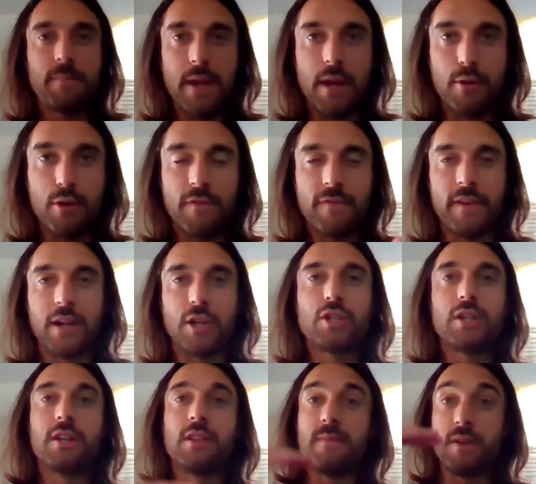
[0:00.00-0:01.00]
barrier
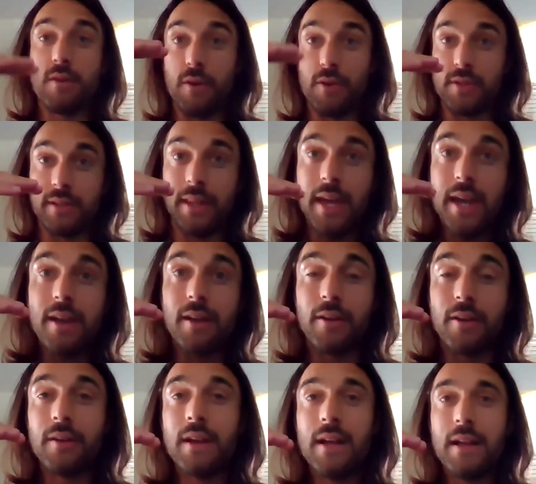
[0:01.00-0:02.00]
function of the mucosal
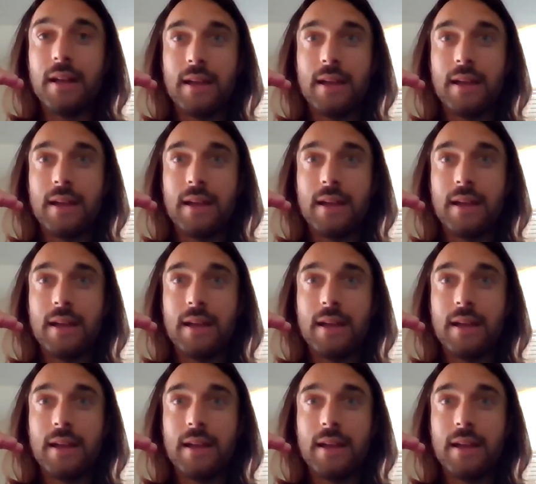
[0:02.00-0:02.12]
layer,